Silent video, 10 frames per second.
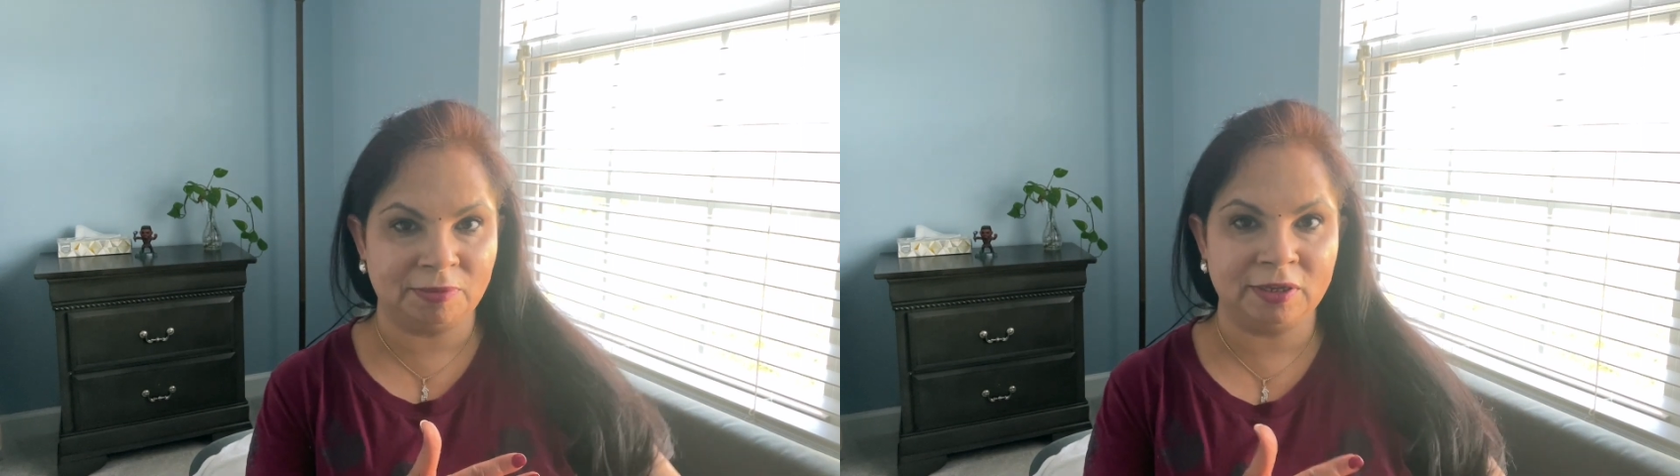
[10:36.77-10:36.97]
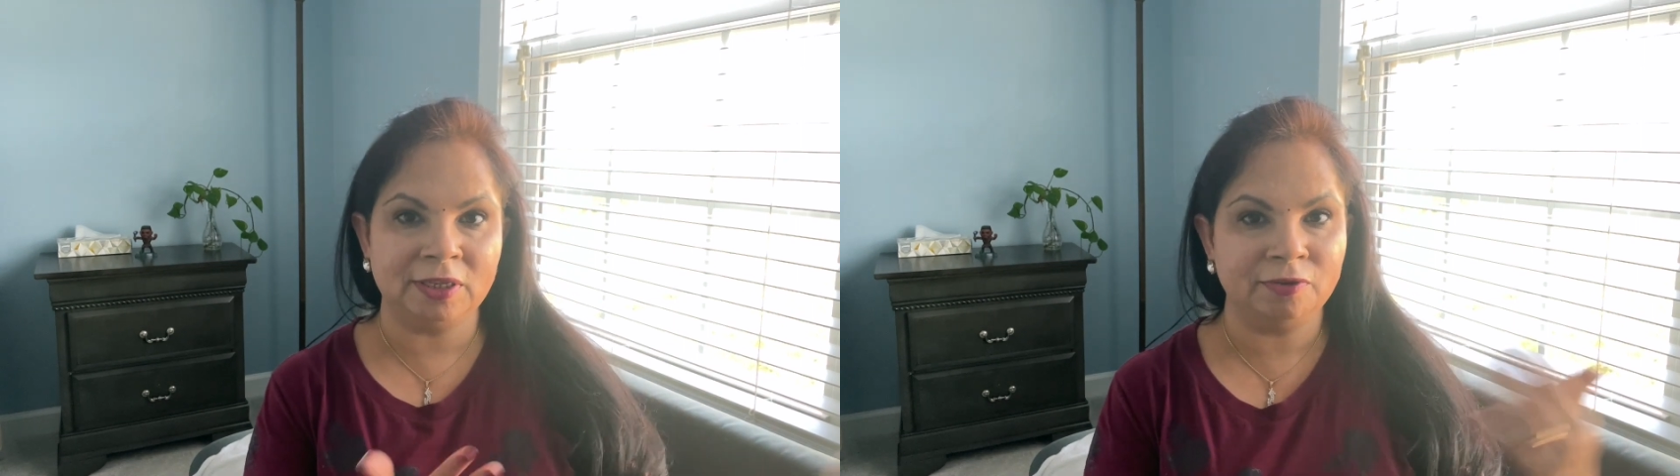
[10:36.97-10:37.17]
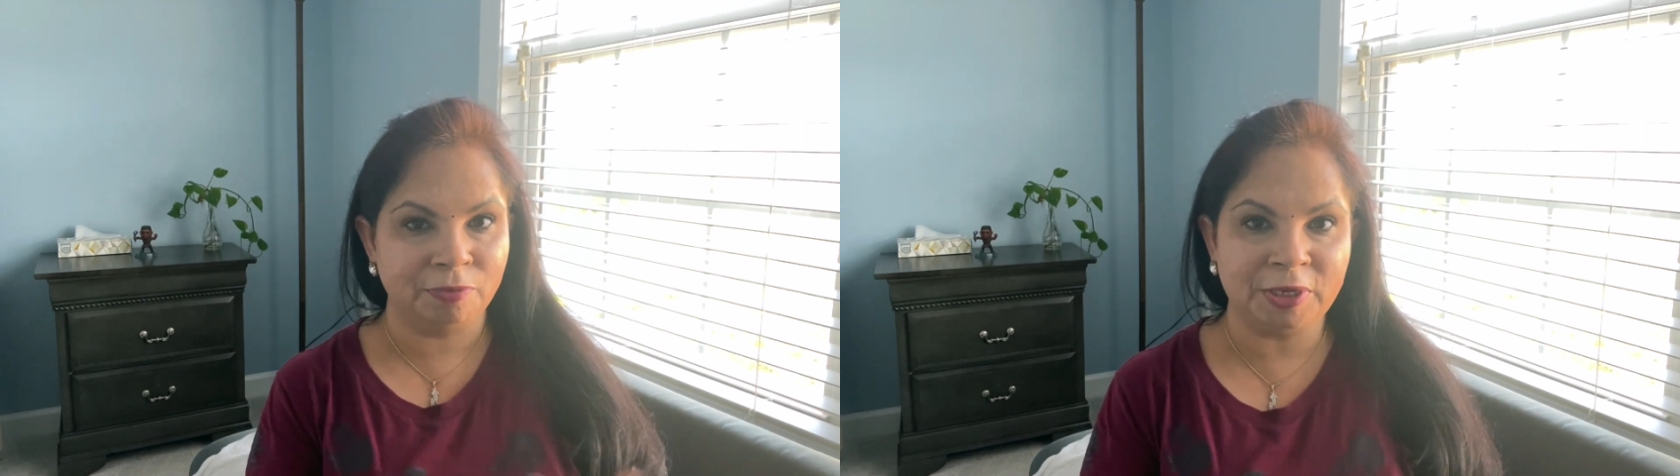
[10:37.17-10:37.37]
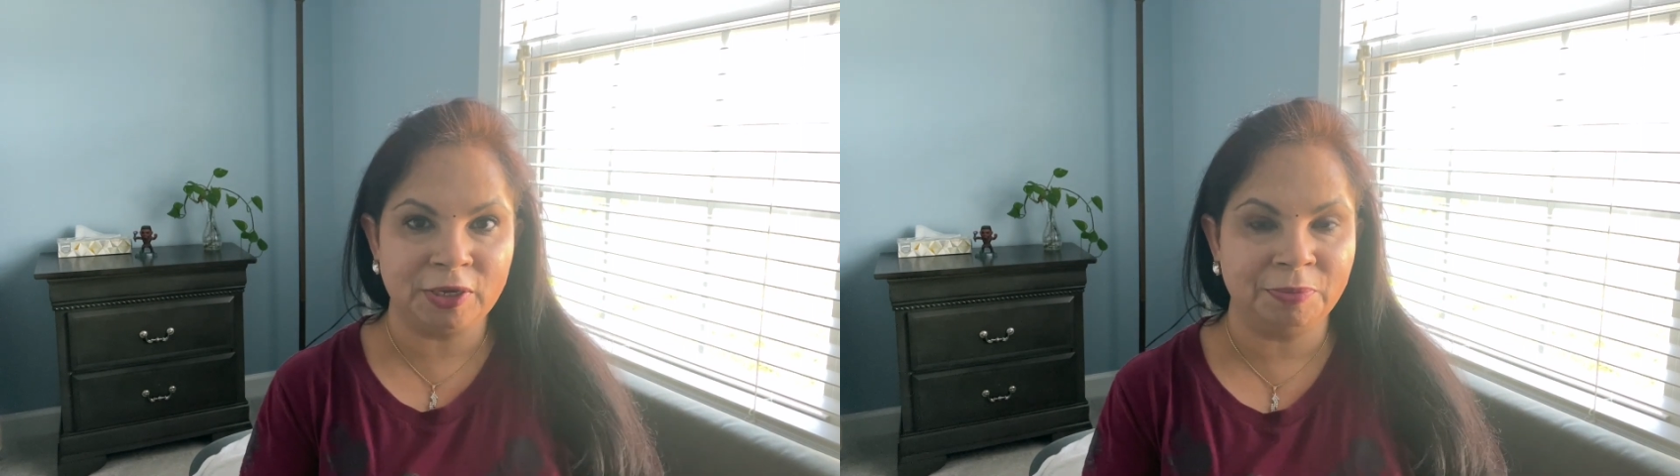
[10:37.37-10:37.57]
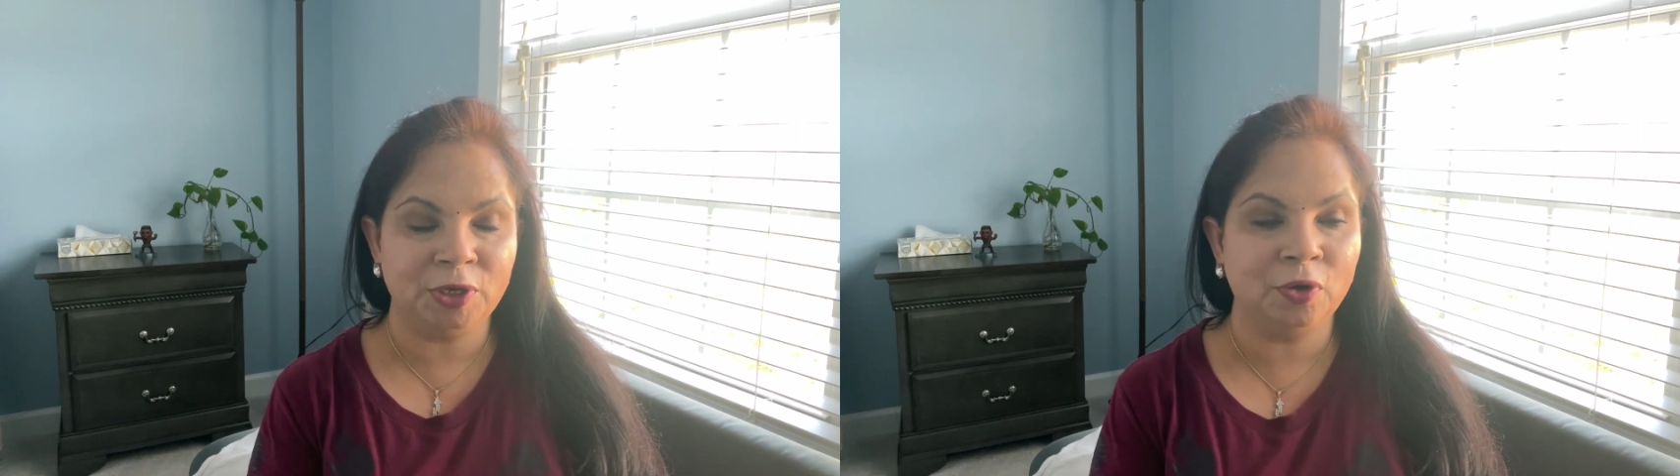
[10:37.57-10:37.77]
month he will be
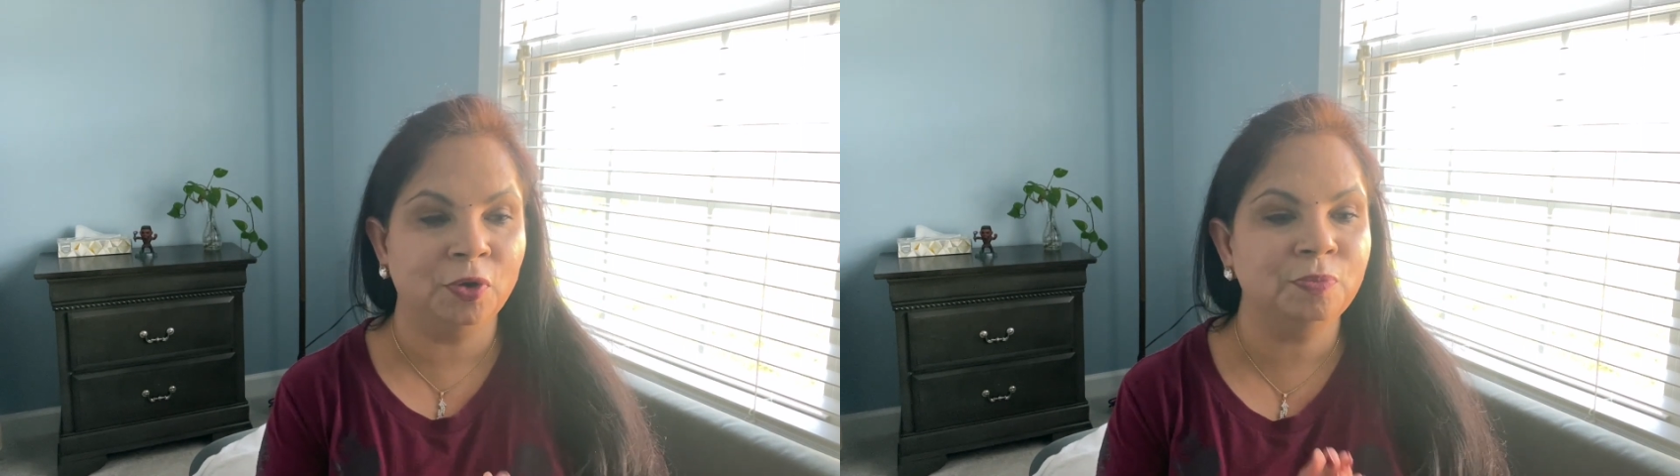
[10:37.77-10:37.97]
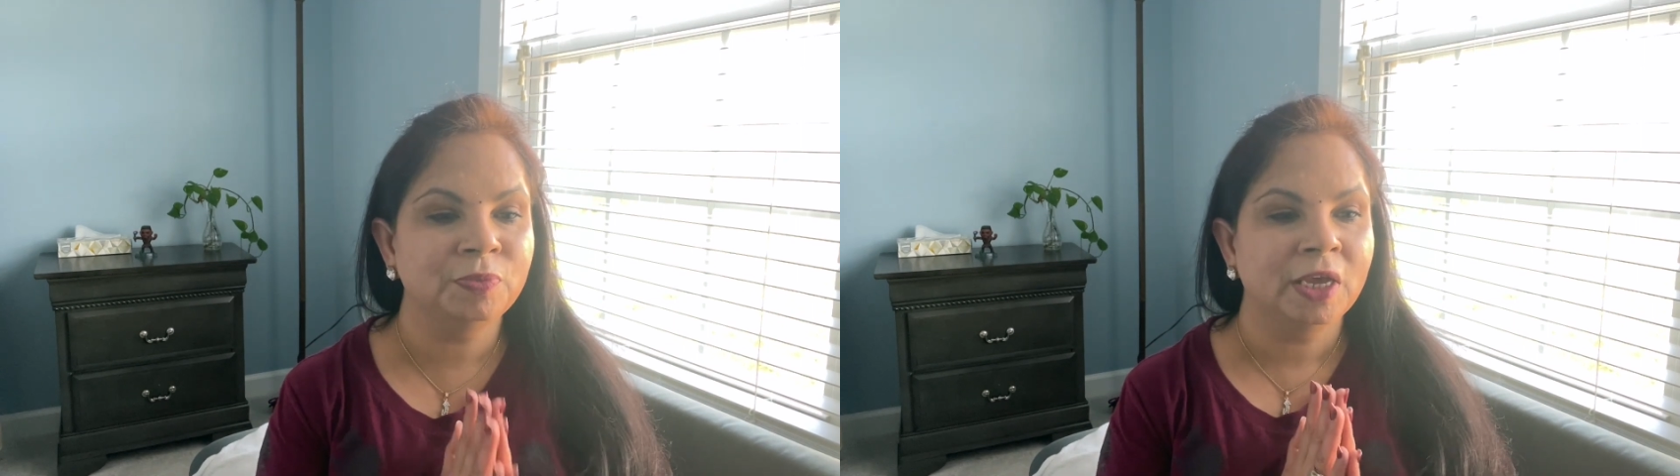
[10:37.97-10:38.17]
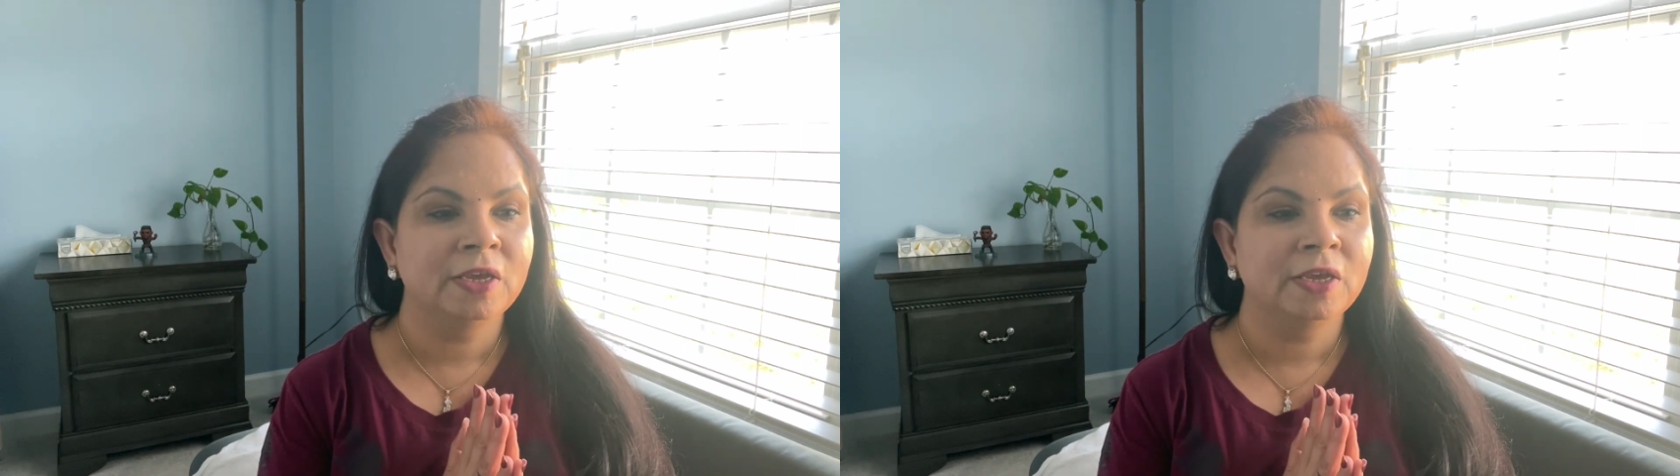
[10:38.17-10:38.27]
coming home.